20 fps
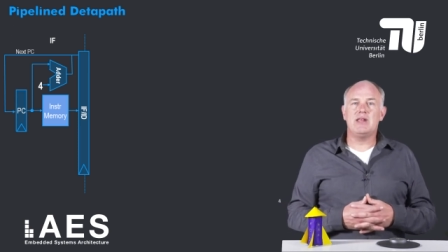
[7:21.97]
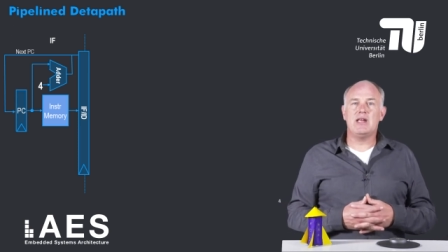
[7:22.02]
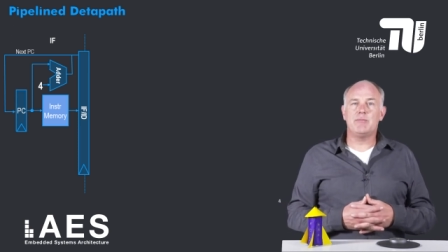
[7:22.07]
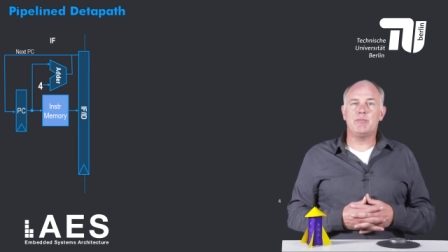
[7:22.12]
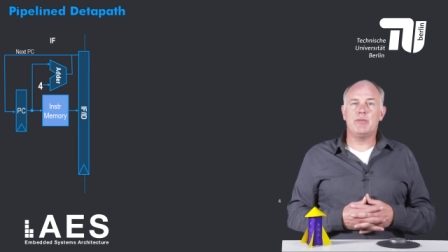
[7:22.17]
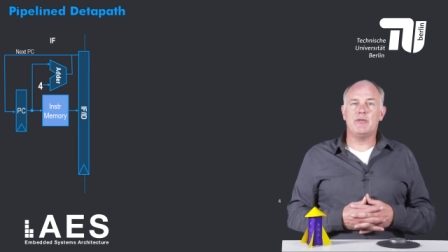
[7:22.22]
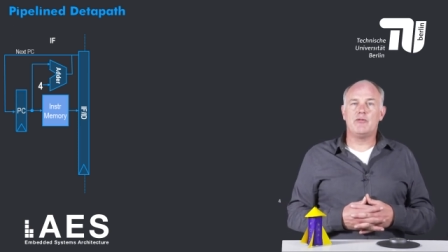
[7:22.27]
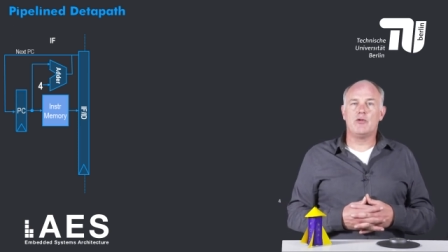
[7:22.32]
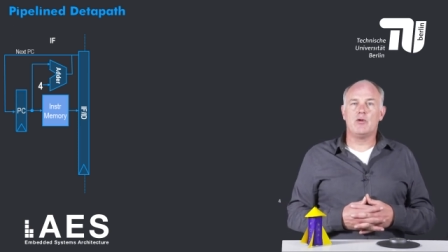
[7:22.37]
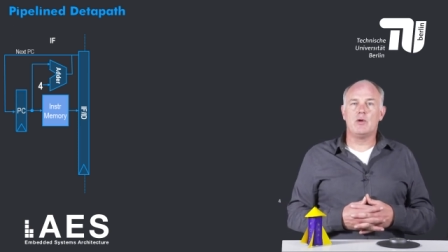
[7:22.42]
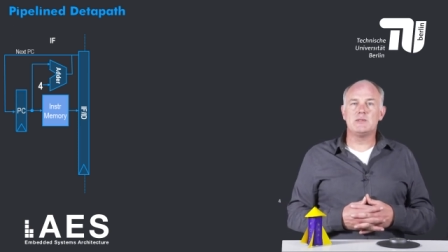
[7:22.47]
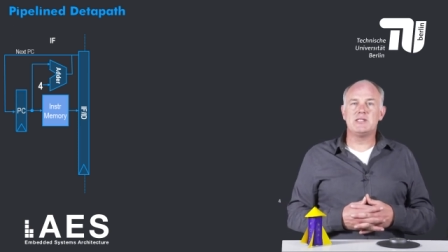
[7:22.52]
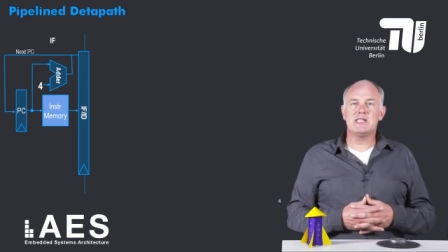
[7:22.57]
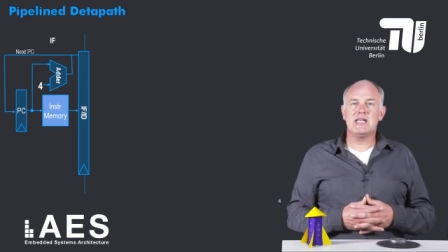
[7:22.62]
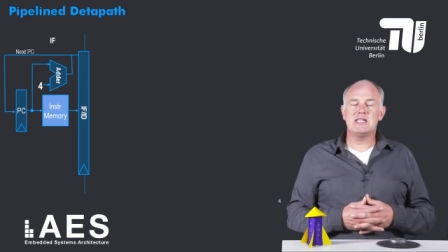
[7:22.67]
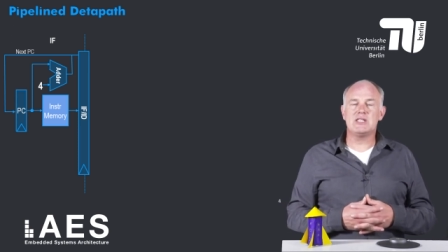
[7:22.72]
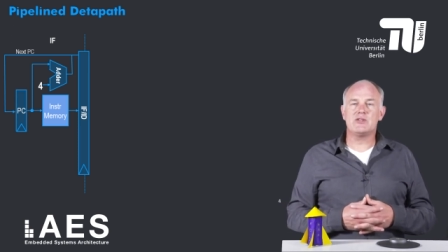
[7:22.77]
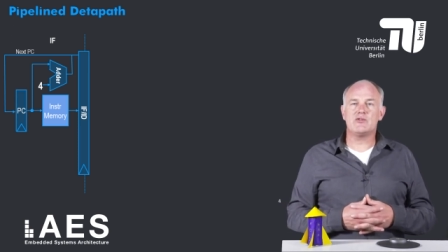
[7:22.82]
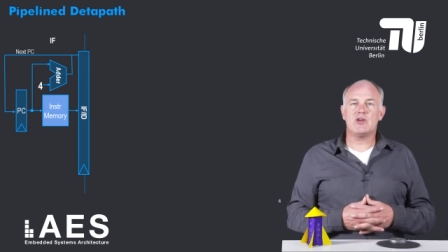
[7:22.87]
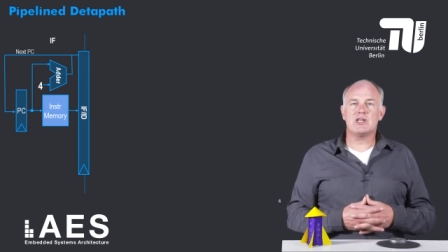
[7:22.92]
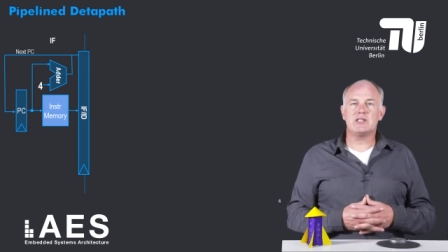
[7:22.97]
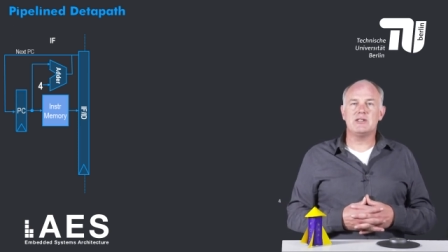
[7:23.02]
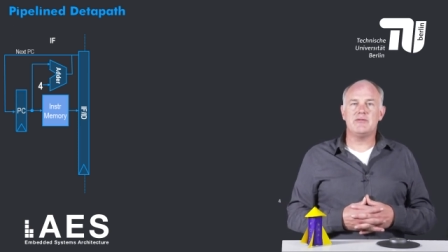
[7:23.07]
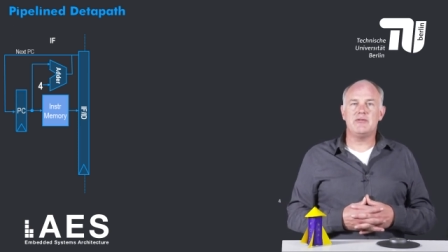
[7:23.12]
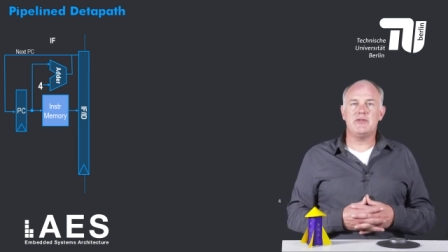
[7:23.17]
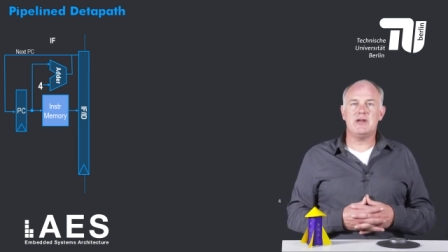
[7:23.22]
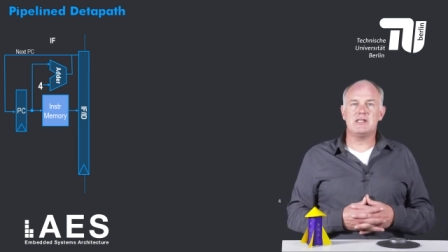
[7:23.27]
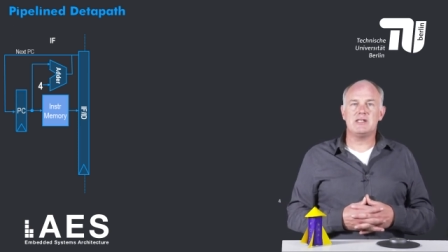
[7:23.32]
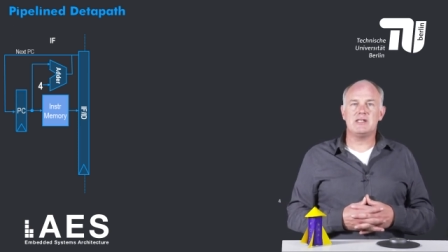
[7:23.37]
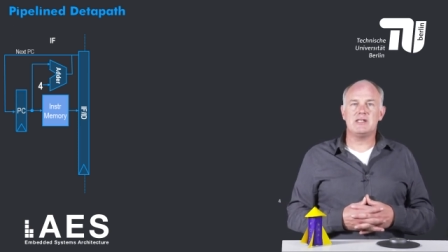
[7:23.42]
that performs the instruction
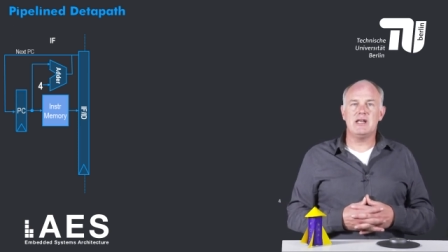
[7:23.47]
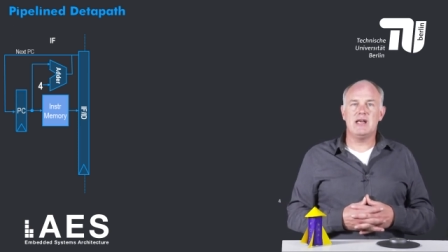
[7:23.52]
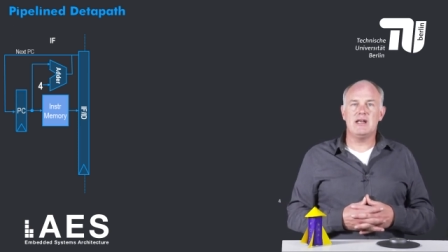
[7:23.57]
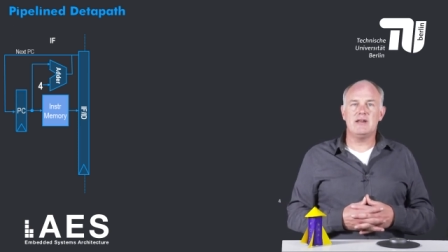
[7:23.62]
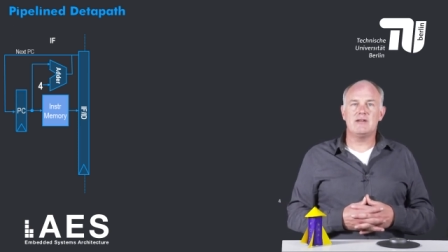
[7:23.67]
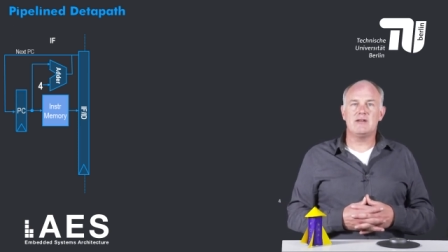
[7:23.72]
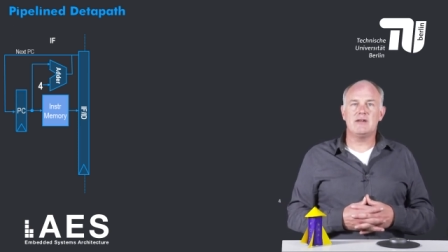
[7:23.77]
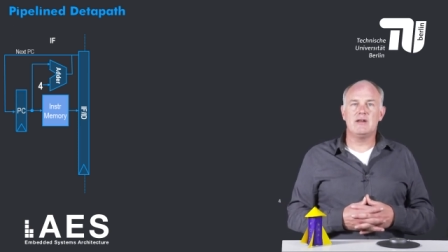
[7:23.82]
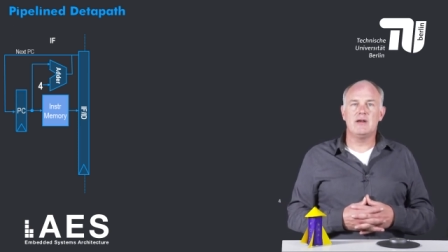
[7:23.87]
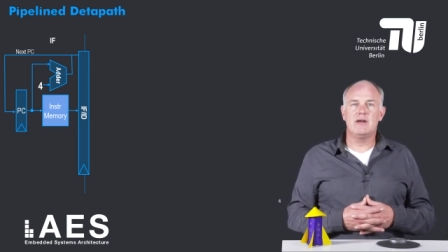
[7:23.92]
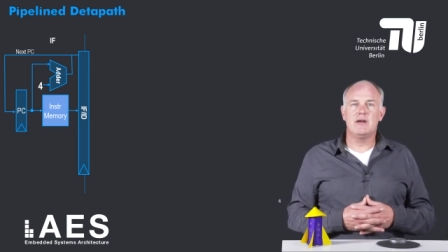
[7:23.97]
stage.